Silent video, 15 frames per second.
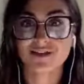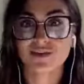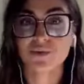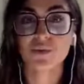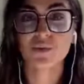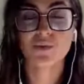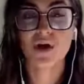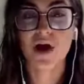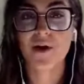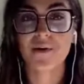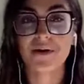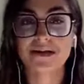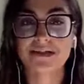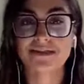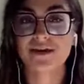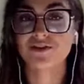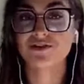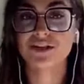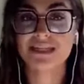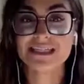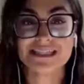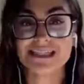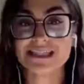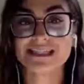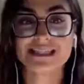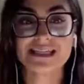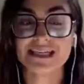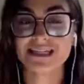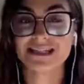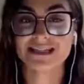you all go and socially
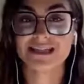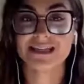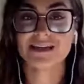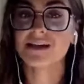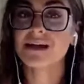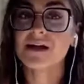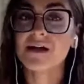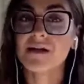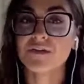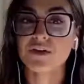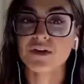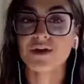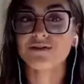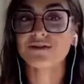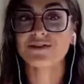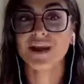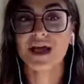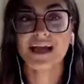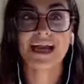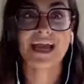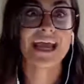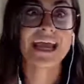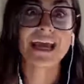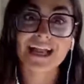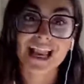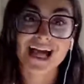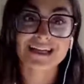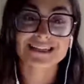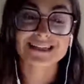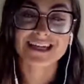distance and, do like a HIIT
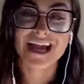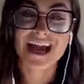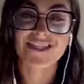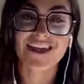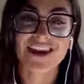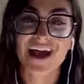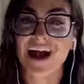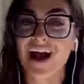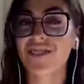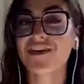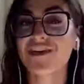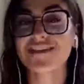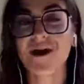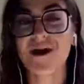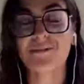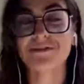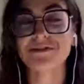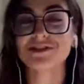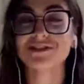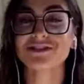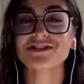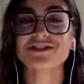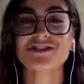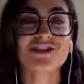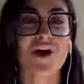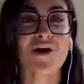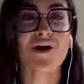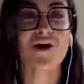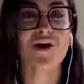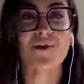class together. Like, I think that would be just so
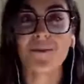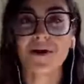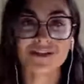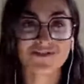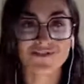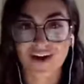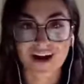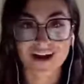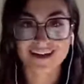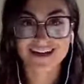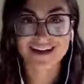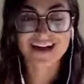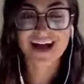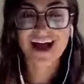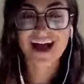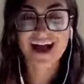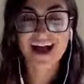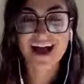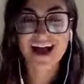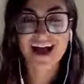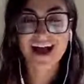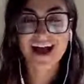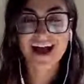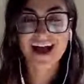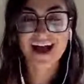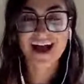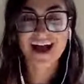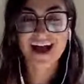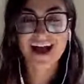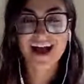much fun. But then
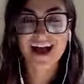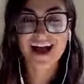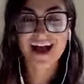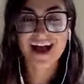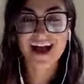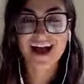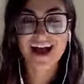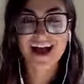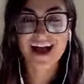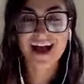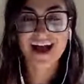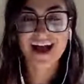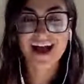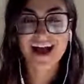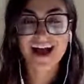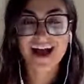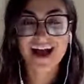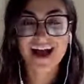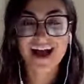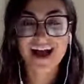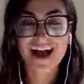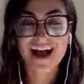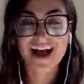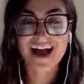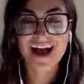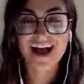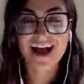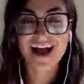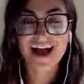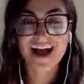again, like some of my best memories are just sitting
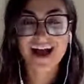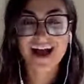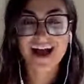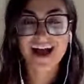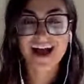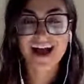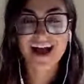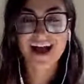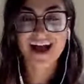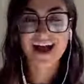inside, chilling